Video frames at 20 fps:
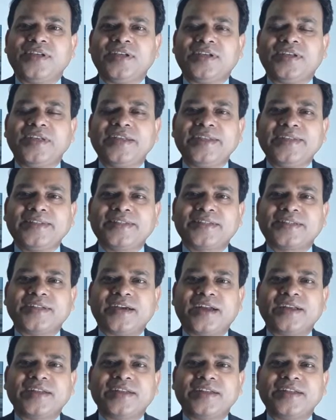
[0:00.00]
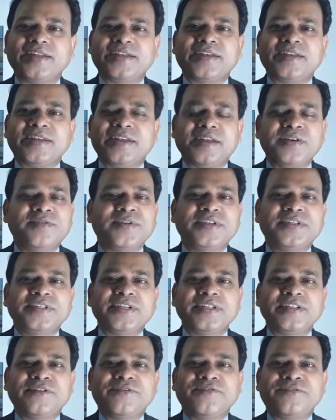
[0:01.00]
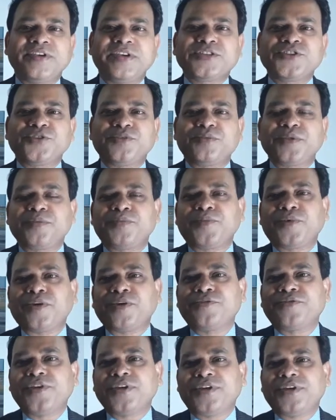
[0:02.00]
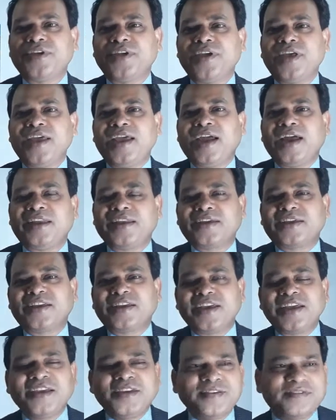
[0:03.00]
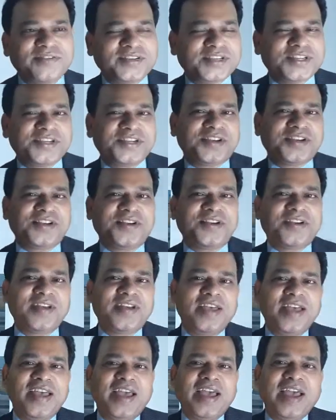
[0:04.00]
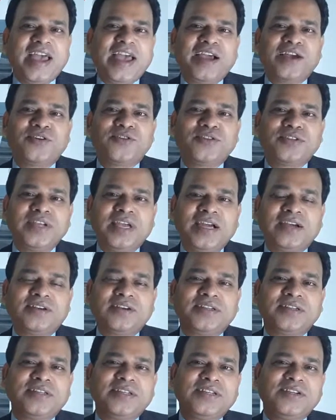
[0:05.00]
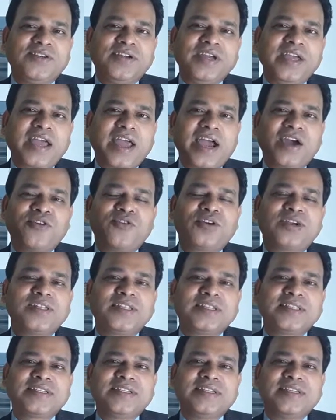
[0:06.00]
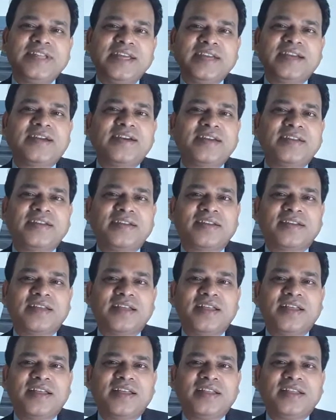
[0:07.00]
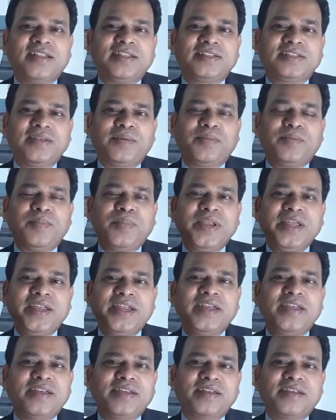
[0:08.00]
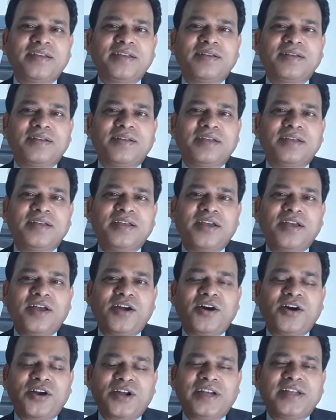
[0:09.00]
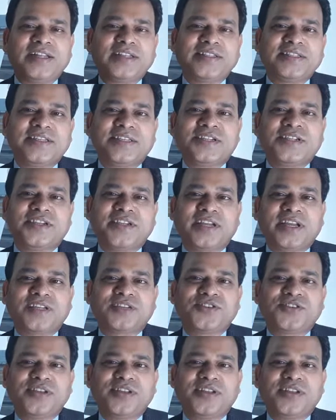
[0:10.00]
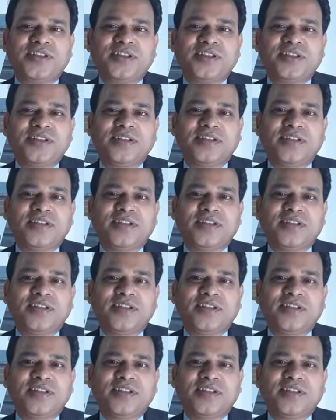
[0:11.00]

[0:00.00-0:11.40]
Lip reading: Till it started, it never seen the face of the profit. And Kingfisher acquired this Deccan. This is a bleeding organization actually.